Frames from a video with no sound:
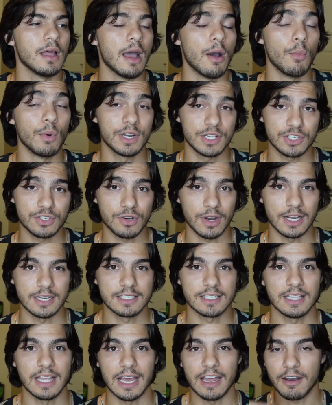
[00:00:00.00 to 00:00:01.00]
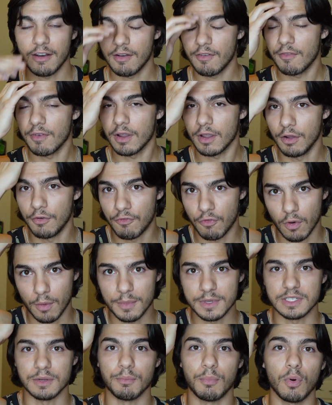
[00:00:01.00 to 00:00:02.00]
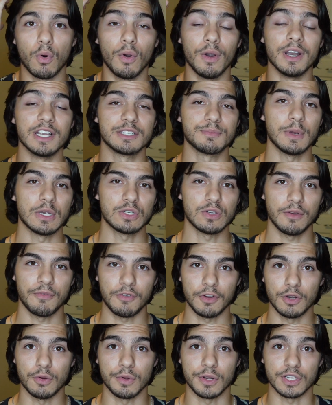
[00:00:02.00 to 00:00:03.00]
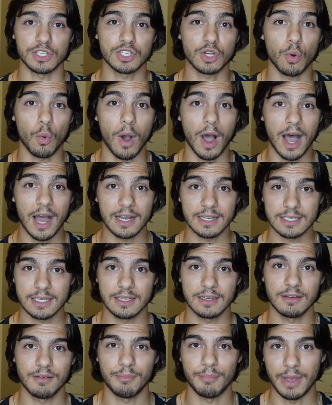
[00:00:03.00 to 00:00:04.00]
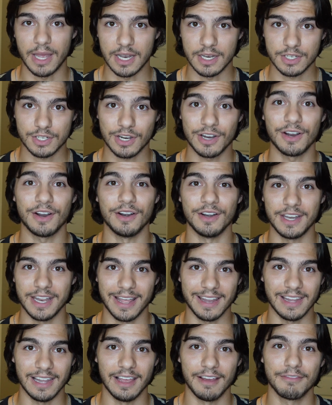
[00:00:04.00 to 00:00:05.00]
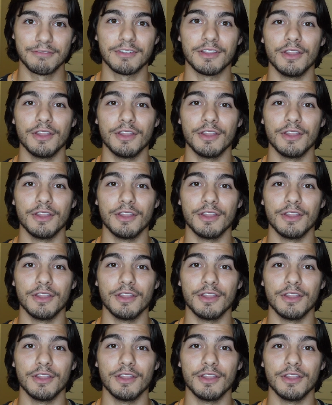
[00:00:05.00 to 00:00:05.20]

I want to stress that good form is important, especially if you're doing a squat, bench, or deadlift.